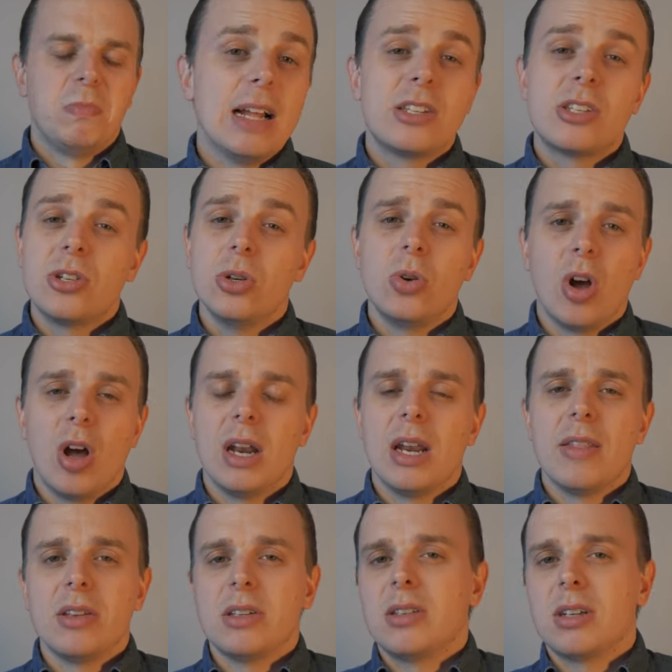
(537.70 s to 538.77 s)
it's still got
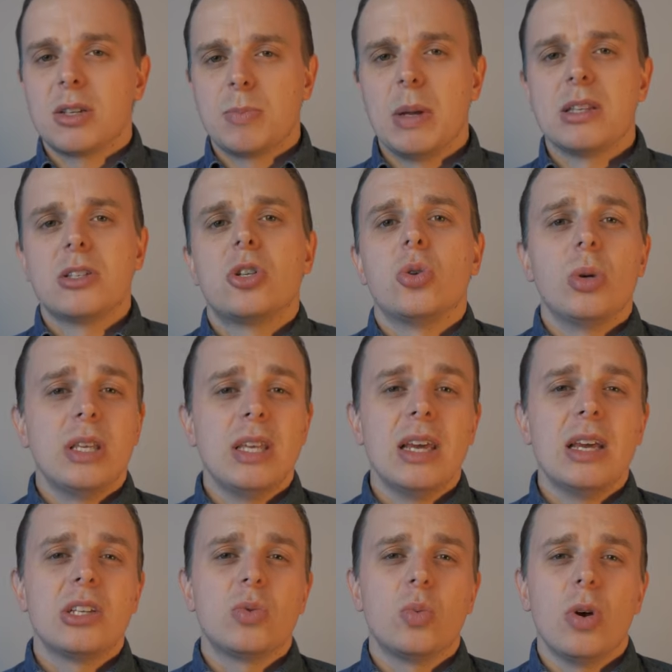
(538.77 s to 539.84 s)
another 6 months to a
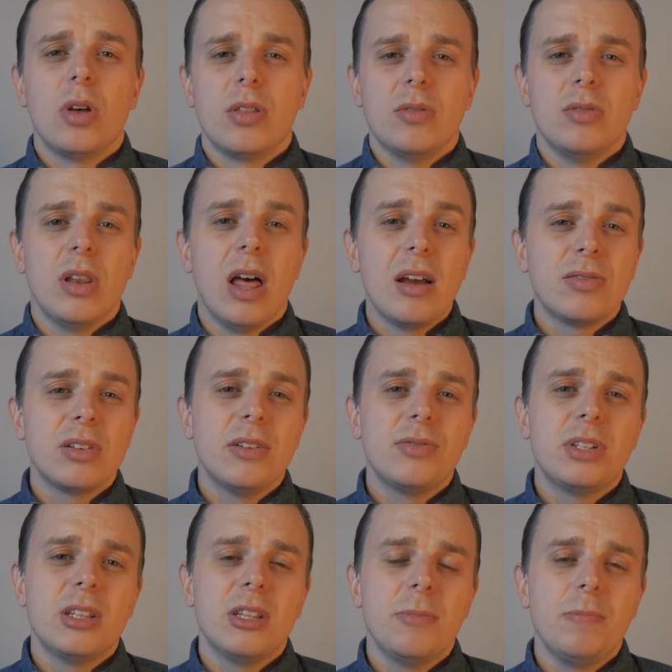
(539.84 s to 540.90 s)
year's worth of life
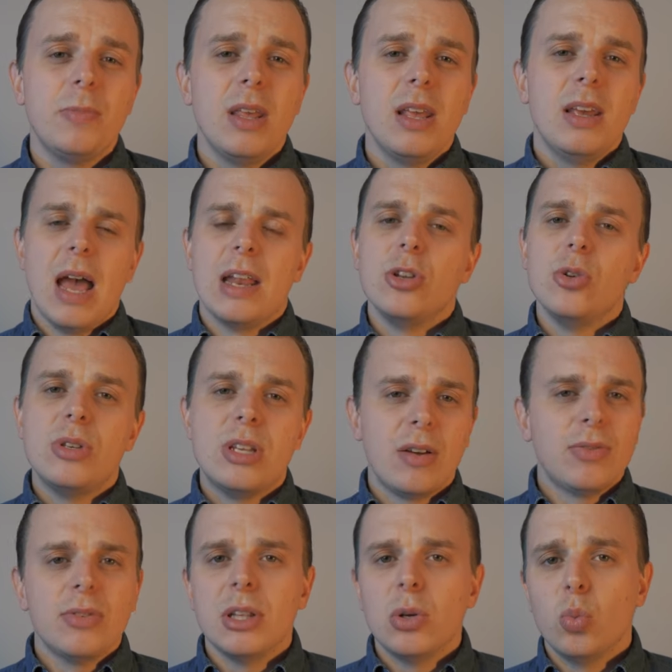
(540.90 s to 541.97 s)
left in them, and you
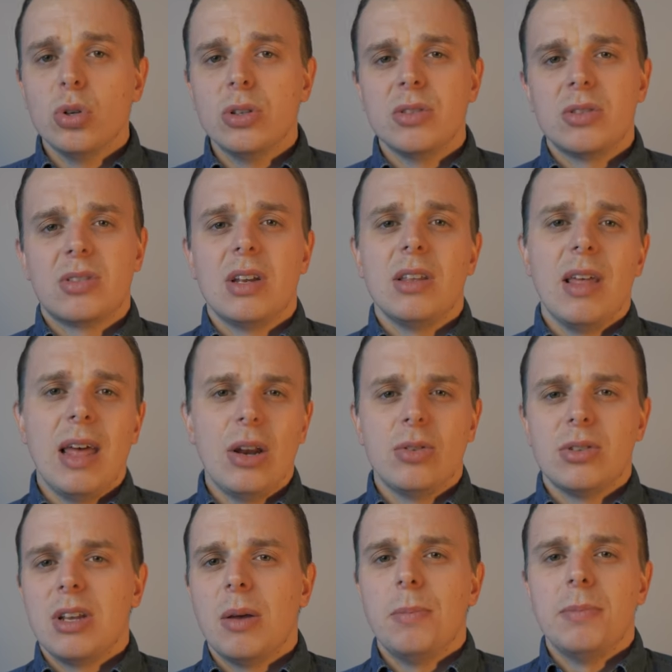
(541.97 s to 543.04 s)
definitely wouldn't see that
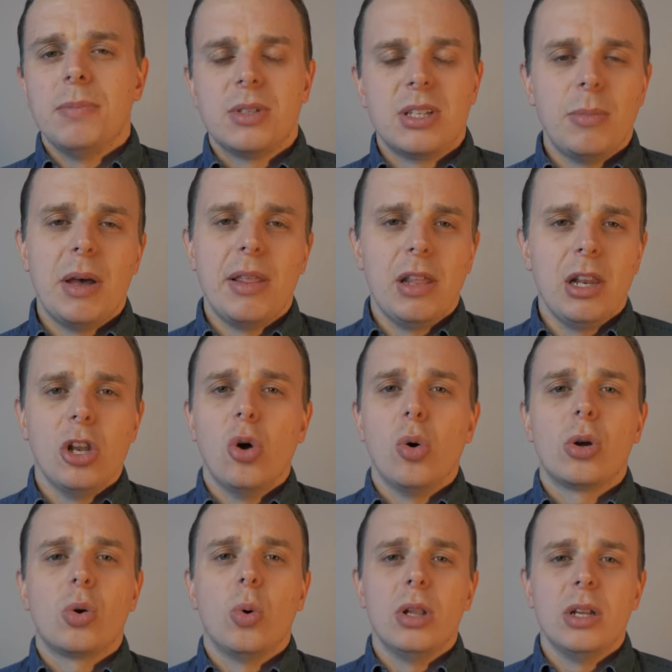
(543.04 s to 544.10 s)
on some other
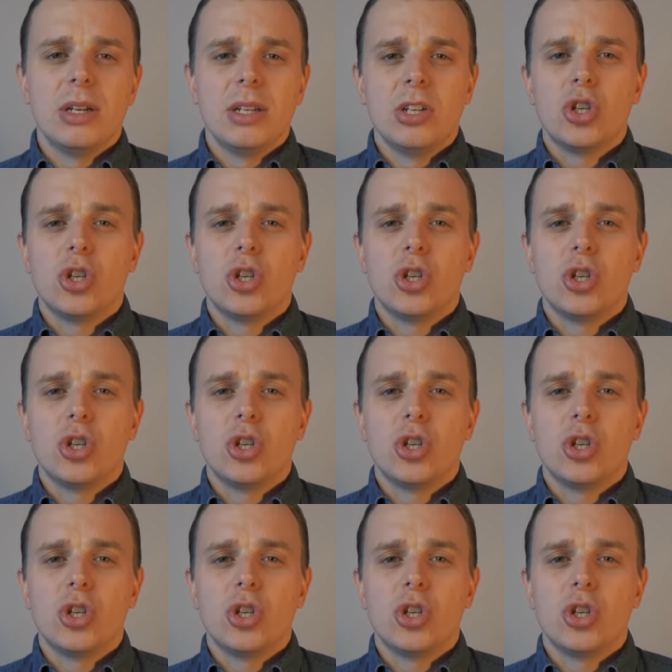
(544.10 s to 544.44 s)
lower quality